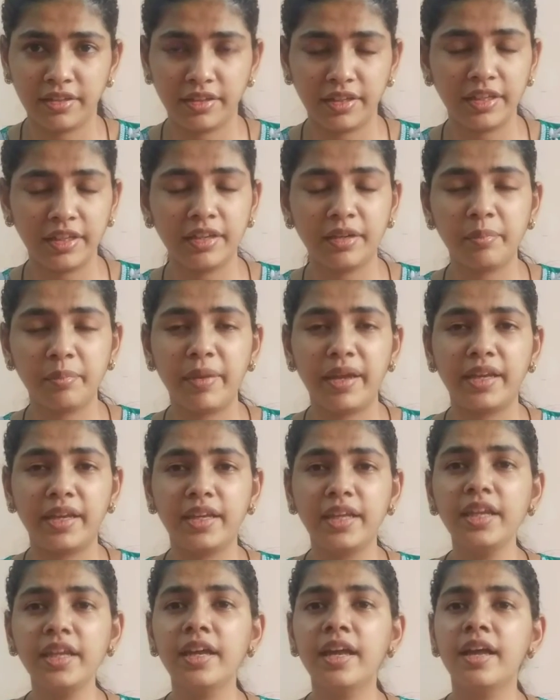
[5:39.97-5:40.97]
in her
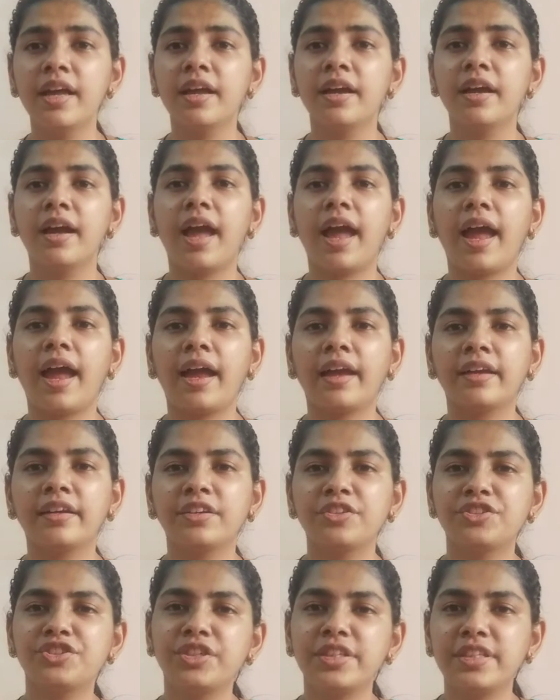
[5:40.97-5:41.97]
belly,
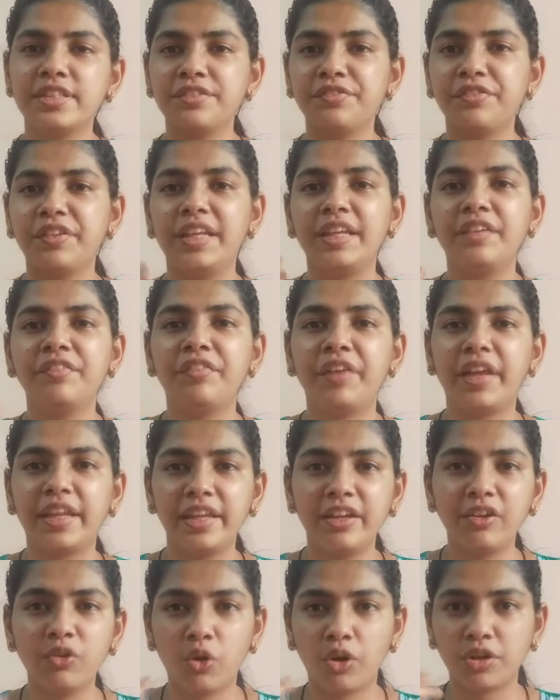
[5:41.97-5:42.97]
and she's feeling
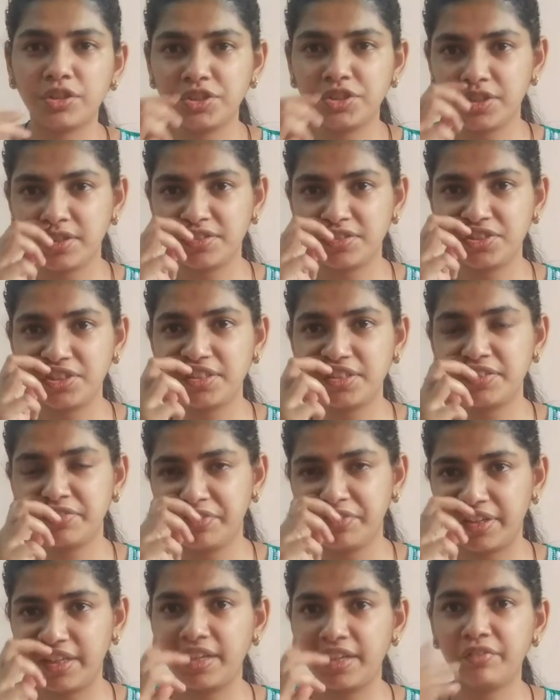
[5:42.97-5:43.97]
very conscious, she's
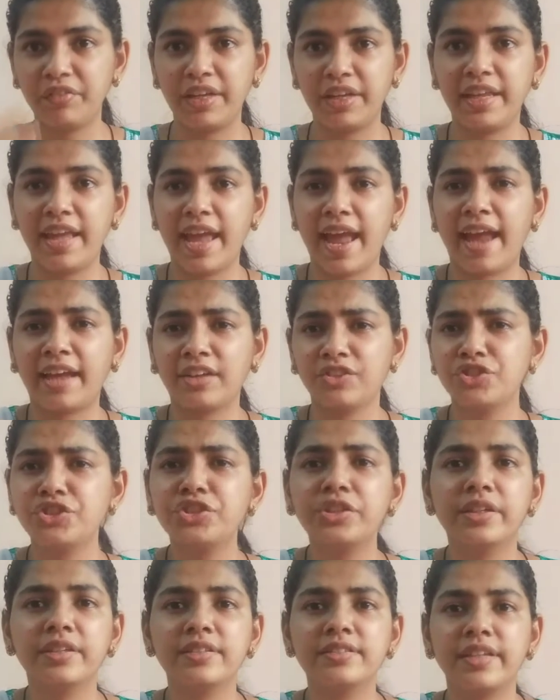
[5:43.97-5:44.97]
feeling very
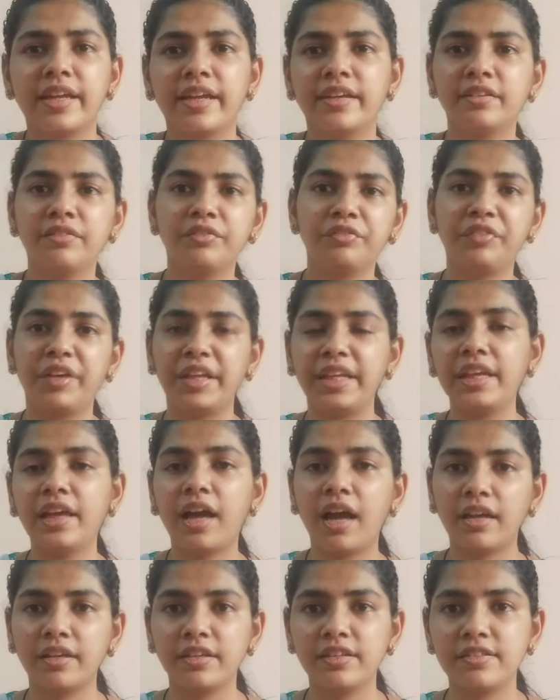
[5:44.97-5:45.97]
anxious and very
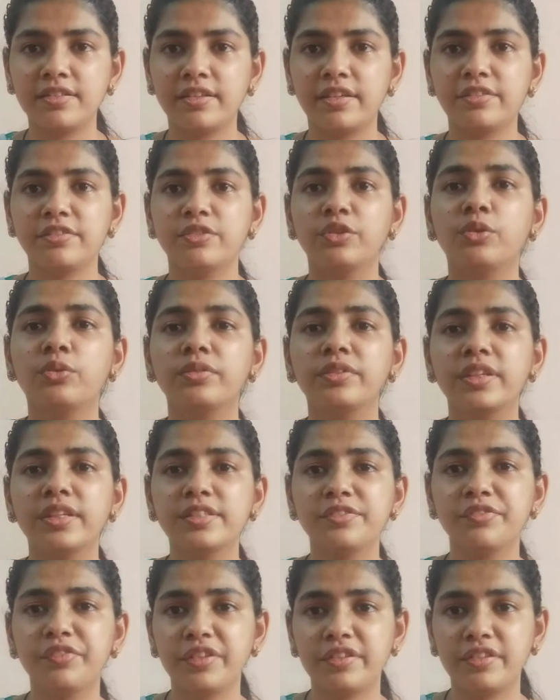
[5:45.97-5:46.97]
uneasy. So
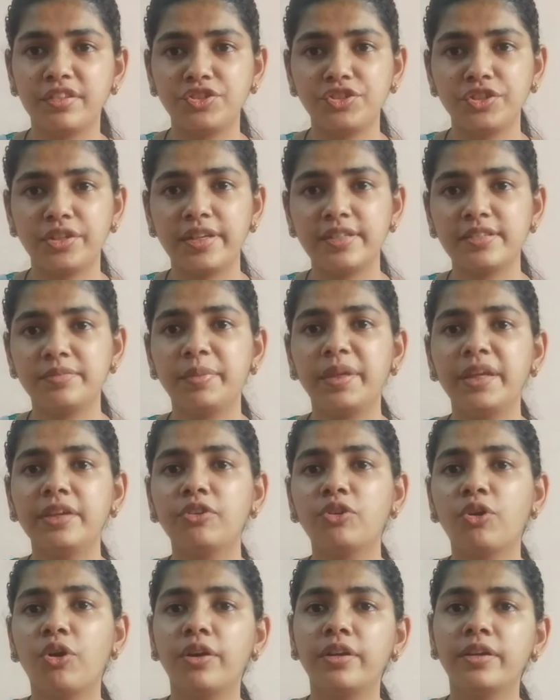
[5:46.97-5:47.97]
this physician has
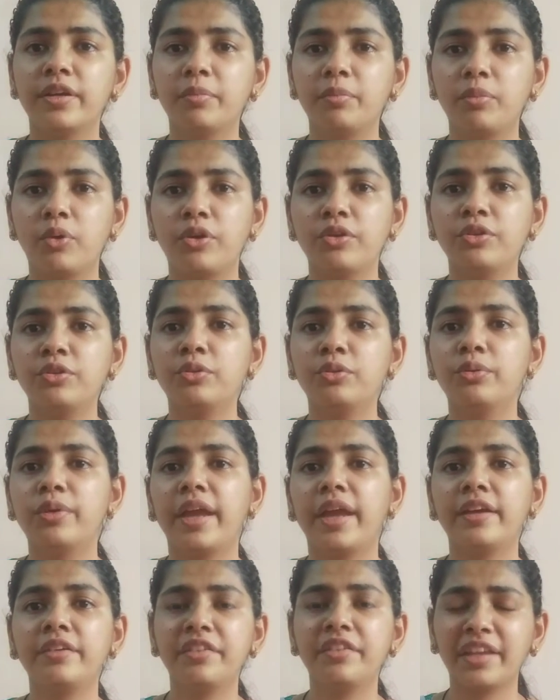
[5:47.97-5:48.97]
been called upon to
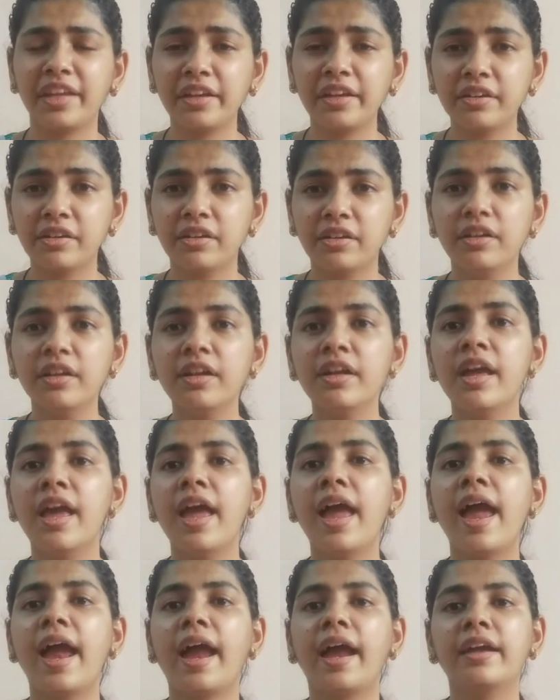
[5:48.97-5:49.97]
like treat her,
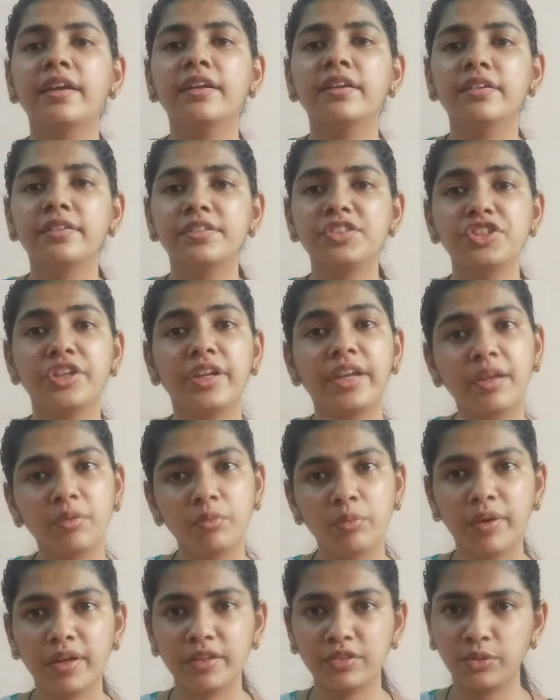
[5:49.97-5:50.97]
and
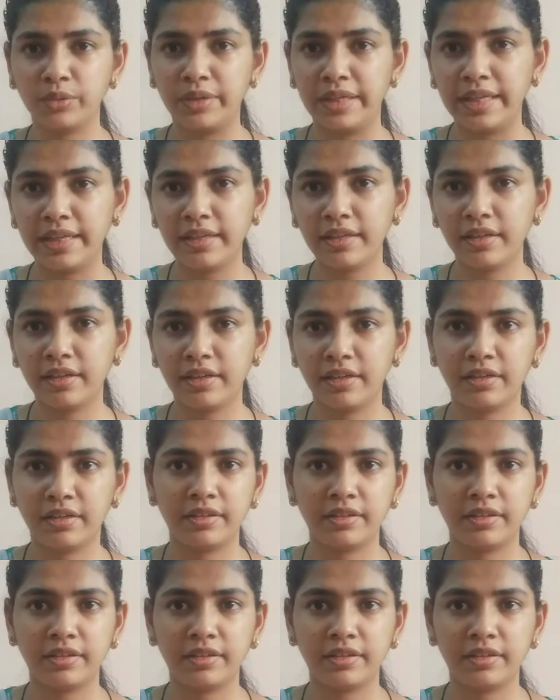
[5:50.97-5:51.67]
Chillingworth only